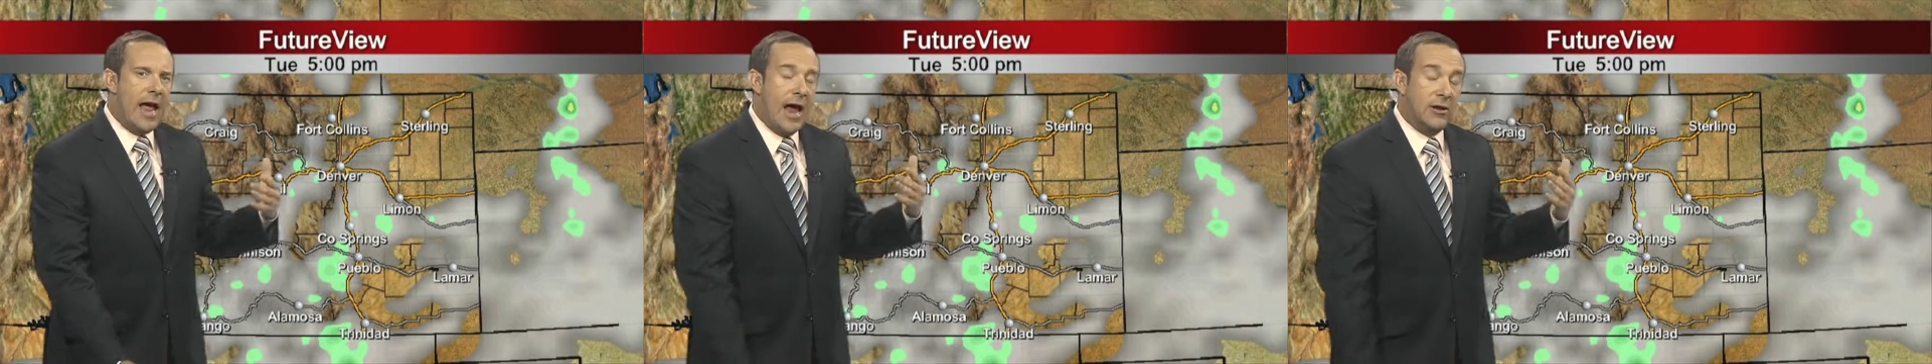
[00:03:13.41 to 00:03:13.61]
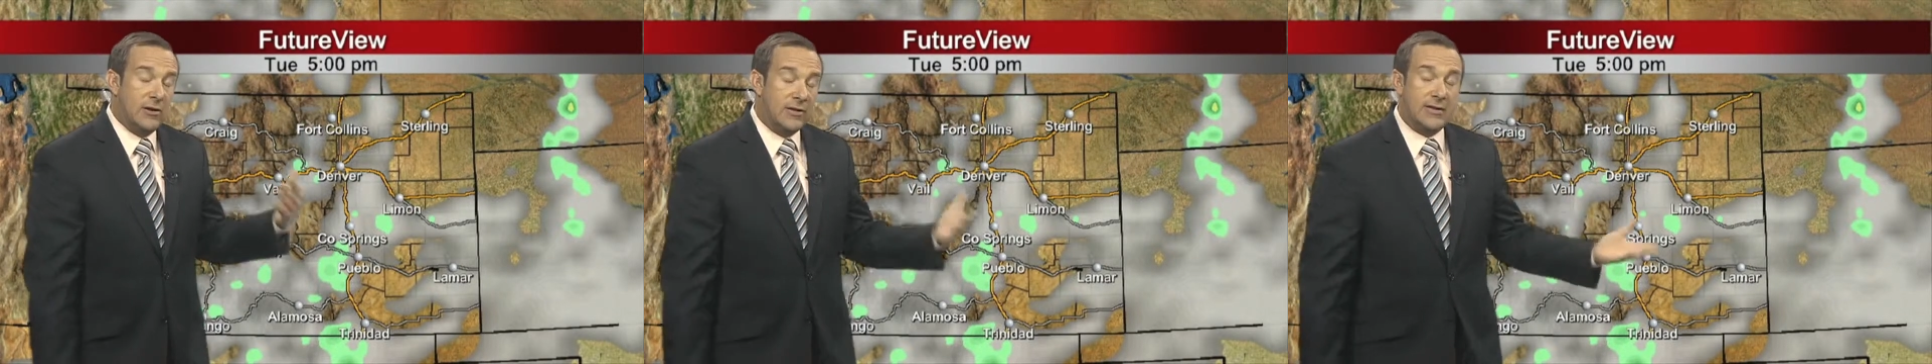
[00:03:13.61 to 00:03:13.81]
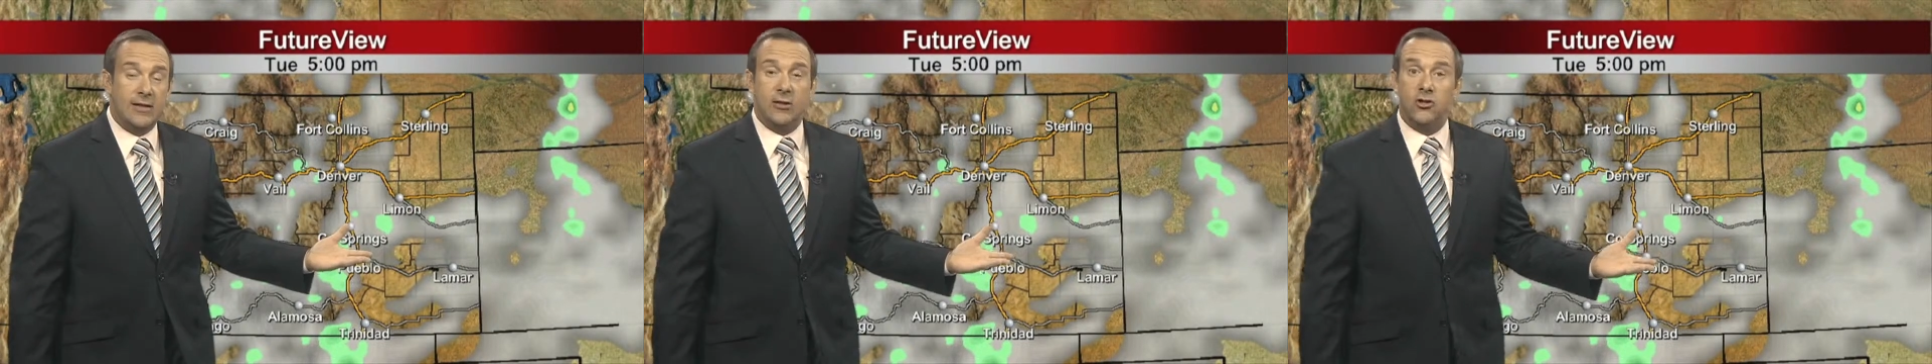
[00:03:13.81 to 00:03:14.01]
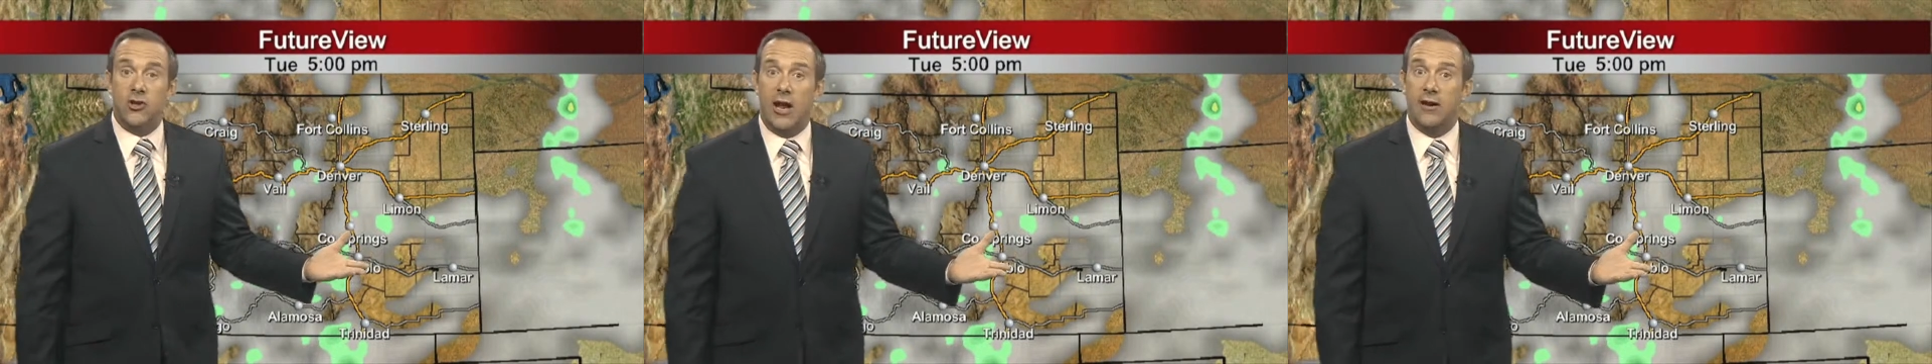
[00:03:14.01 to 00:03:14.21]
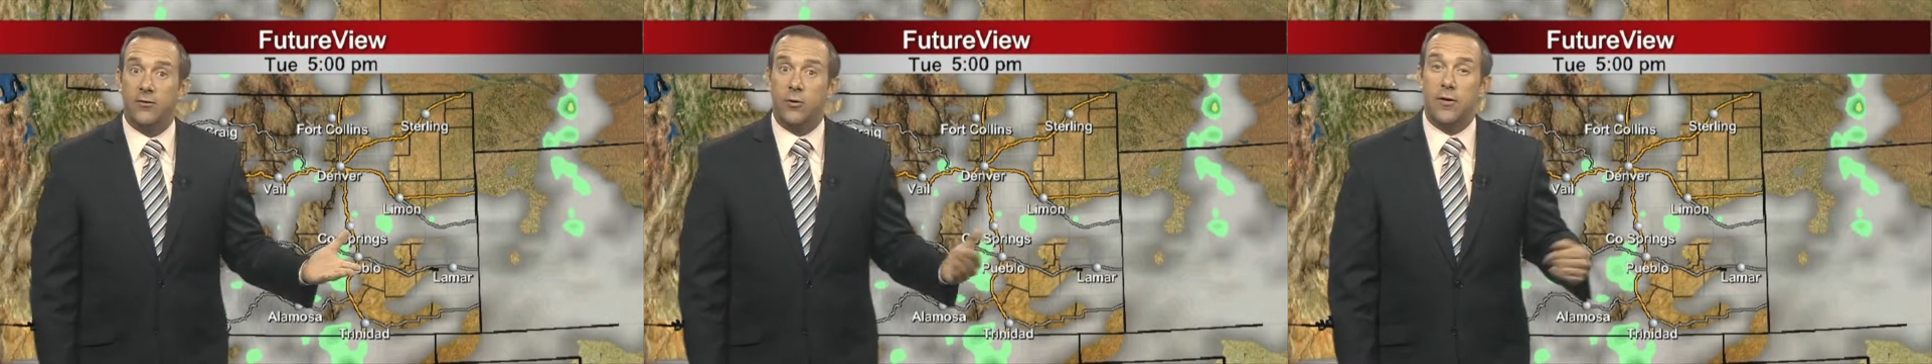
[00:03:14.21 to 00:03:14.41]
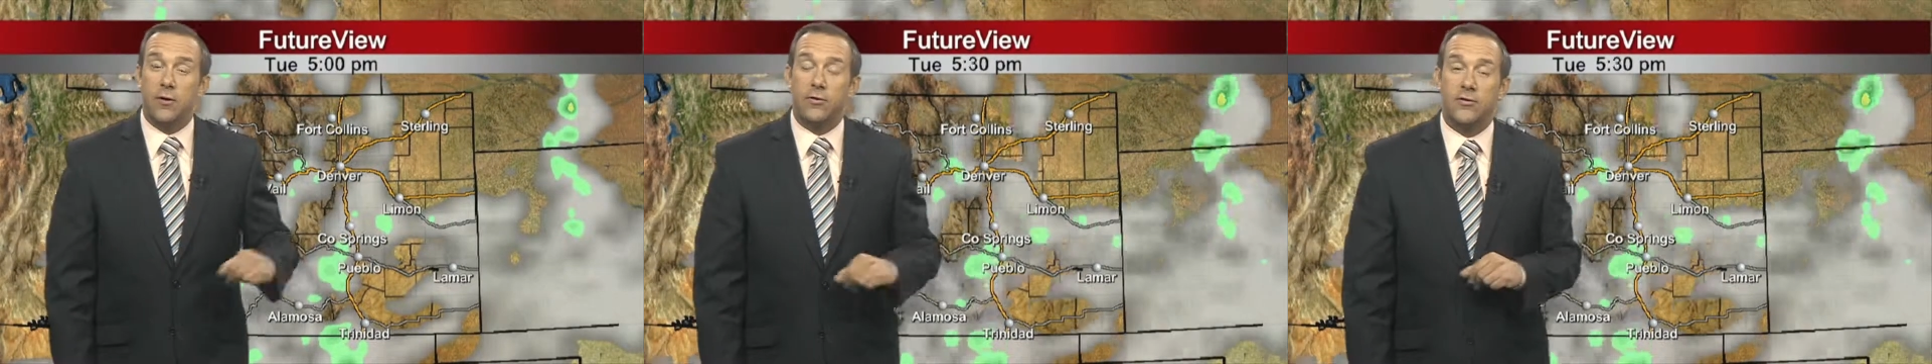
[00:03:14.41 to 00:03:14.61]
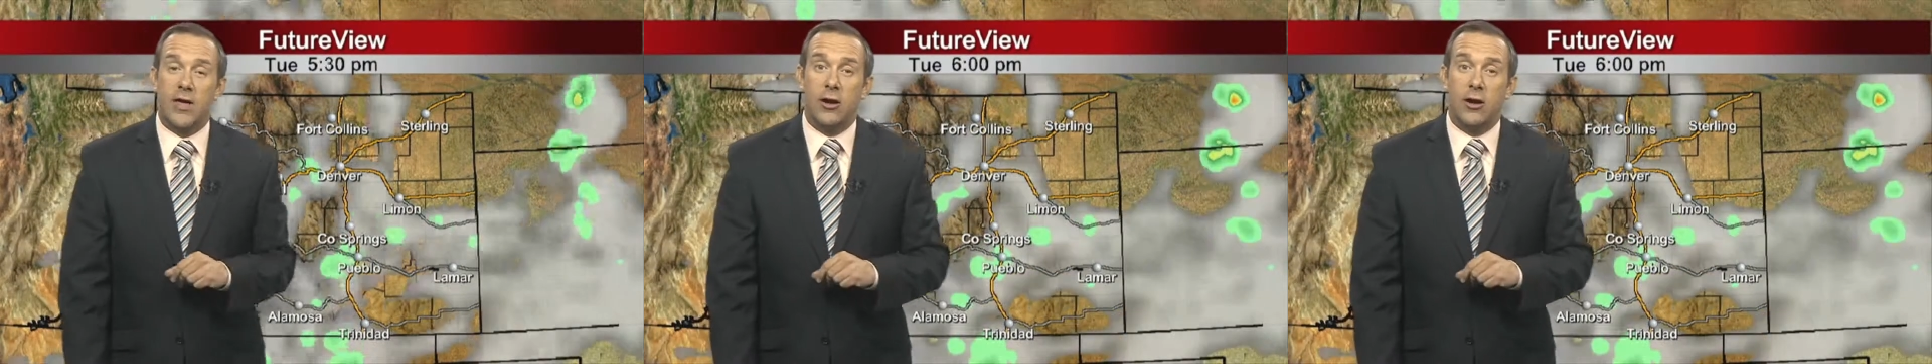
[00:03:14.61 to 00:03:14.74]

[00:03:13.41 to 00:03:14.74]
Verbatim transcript: and you see the chance for those